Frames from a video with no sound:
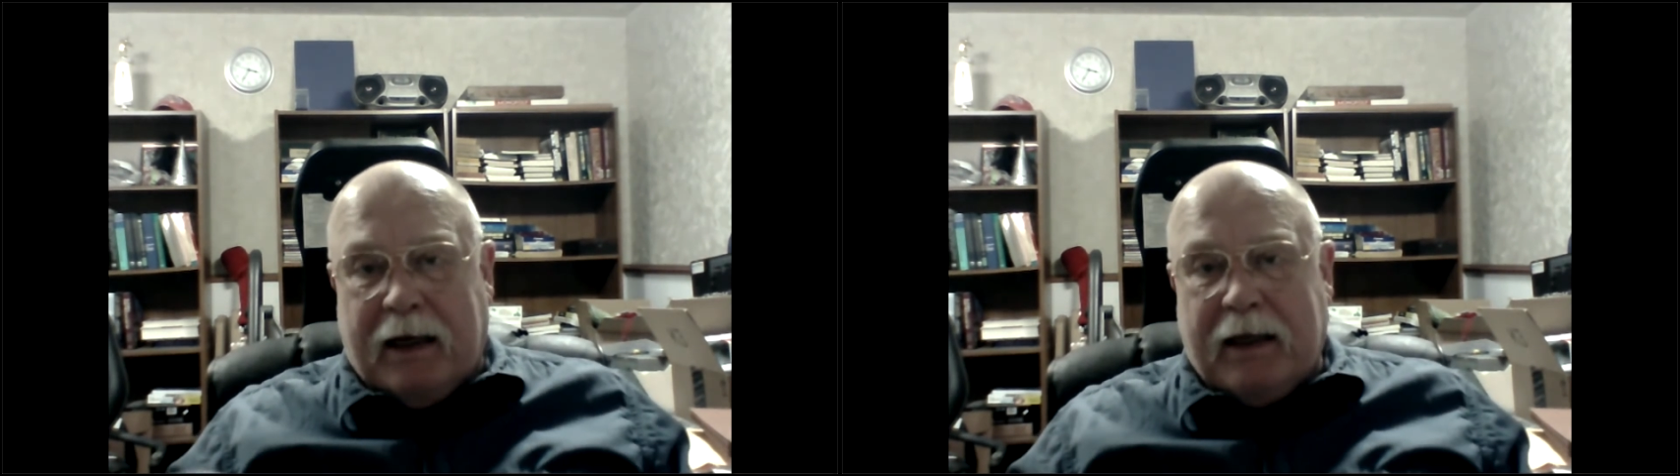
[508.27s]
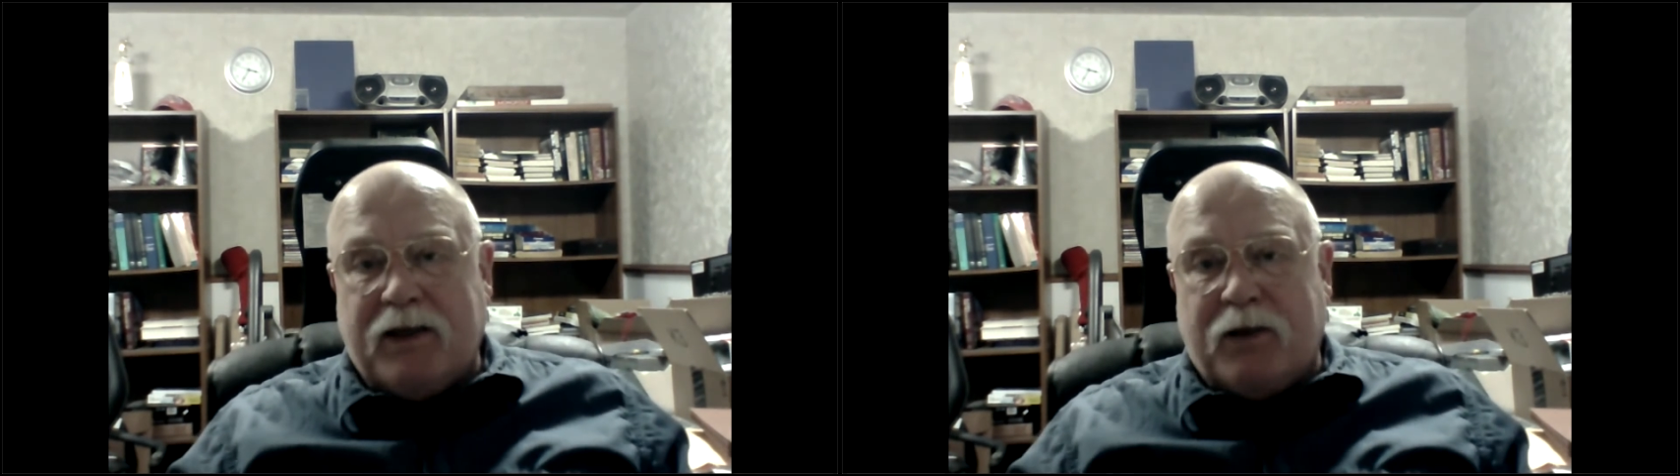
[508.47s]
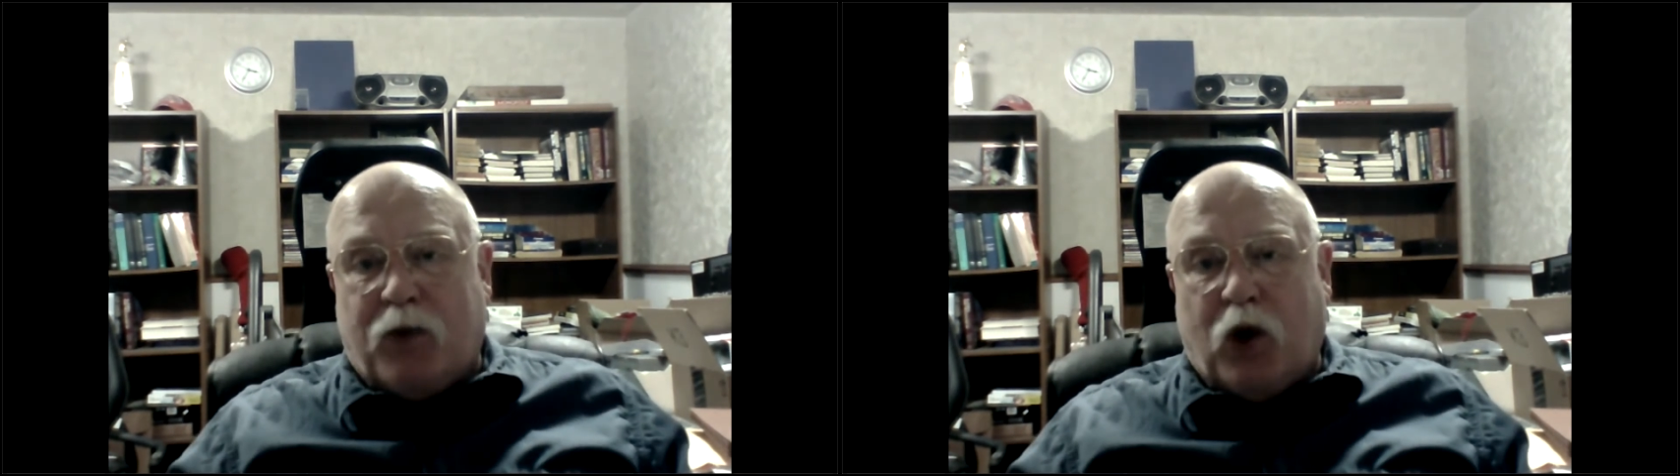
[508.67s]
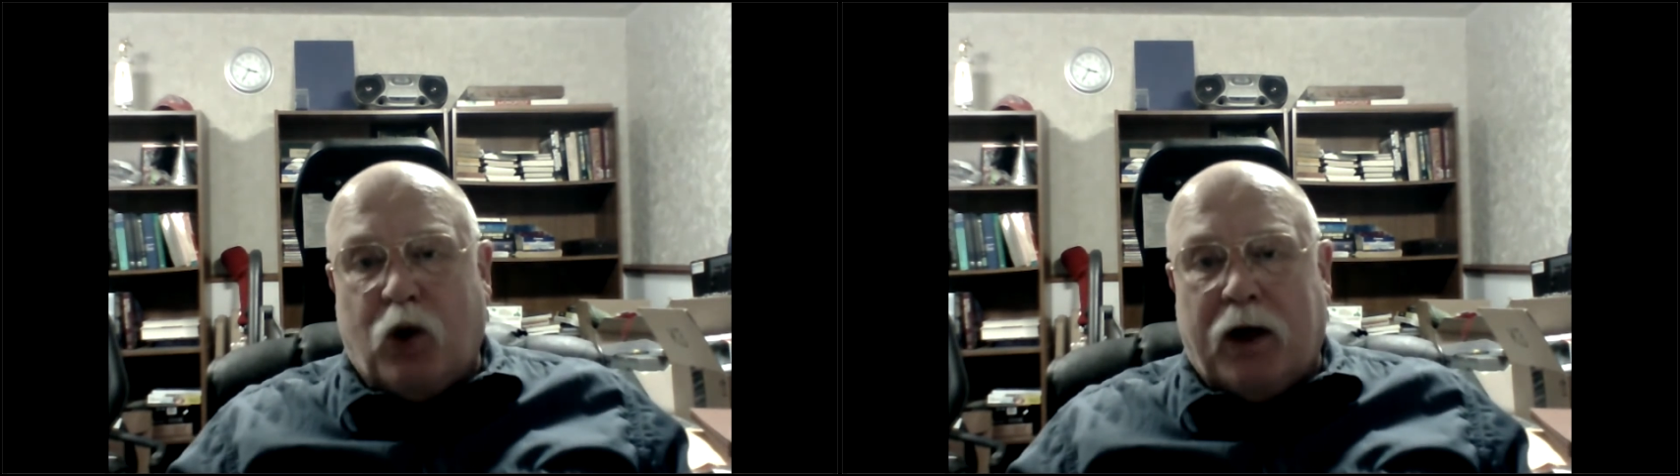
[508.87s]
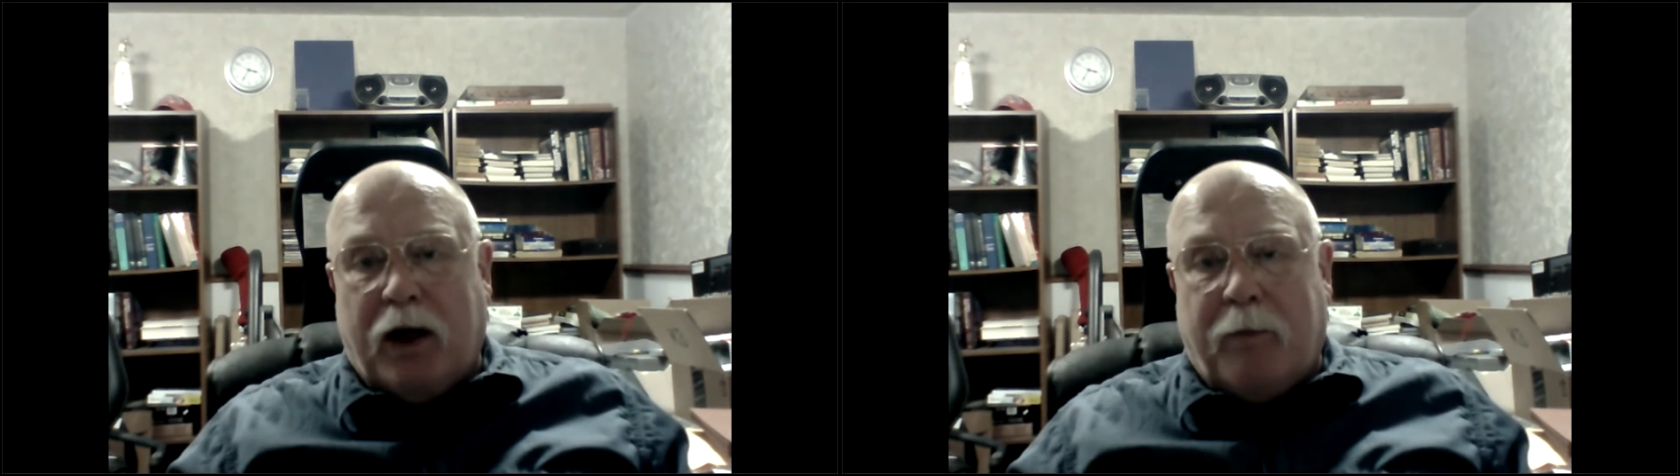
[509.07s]
isn't
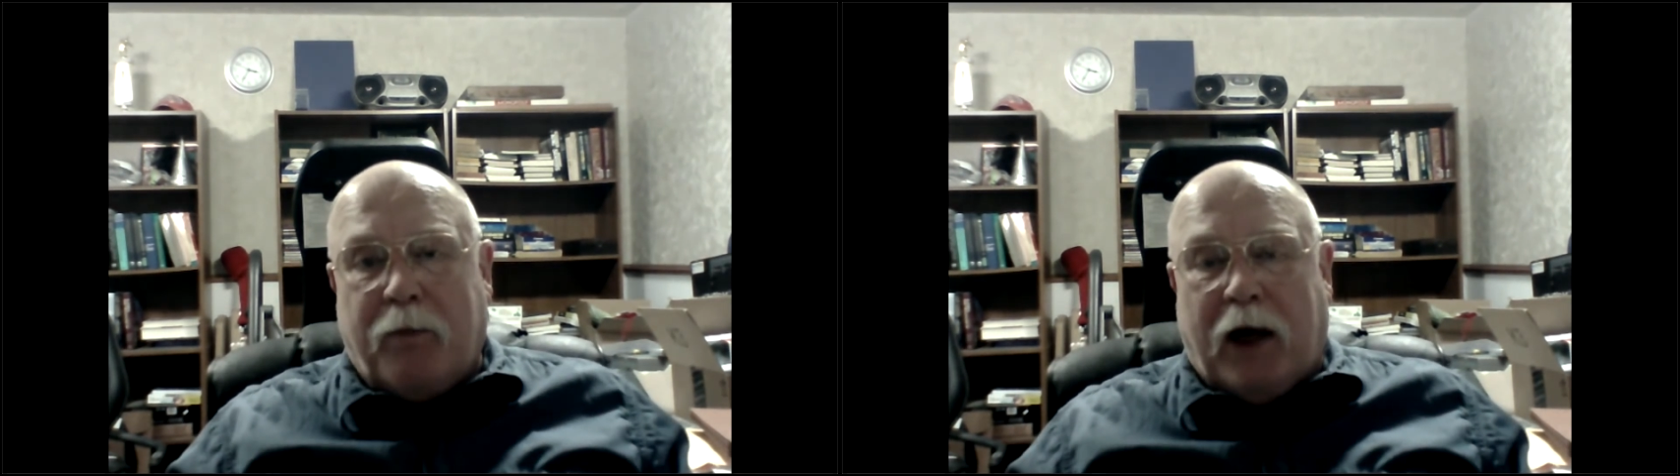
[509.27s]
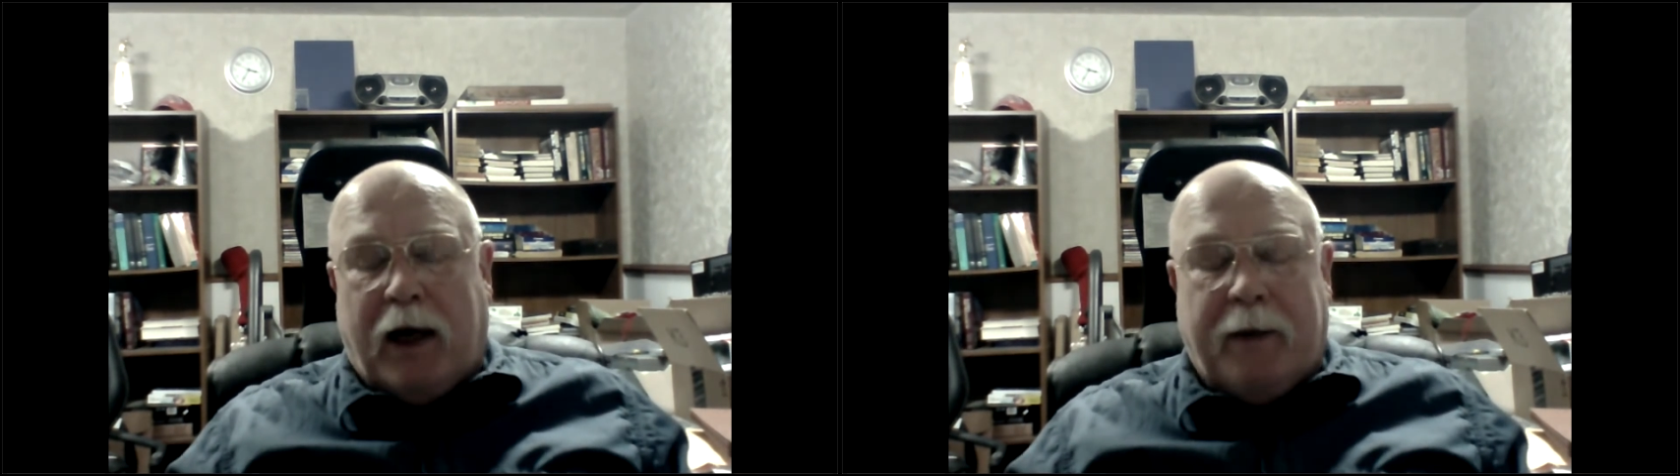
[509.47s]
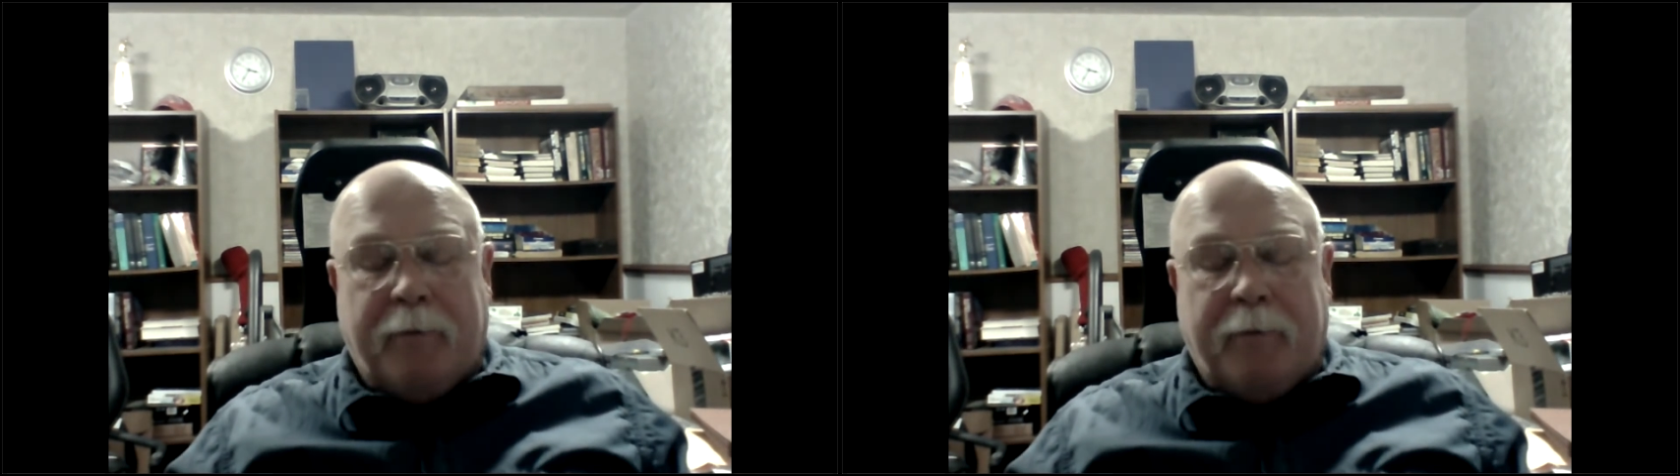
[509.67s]
broken up by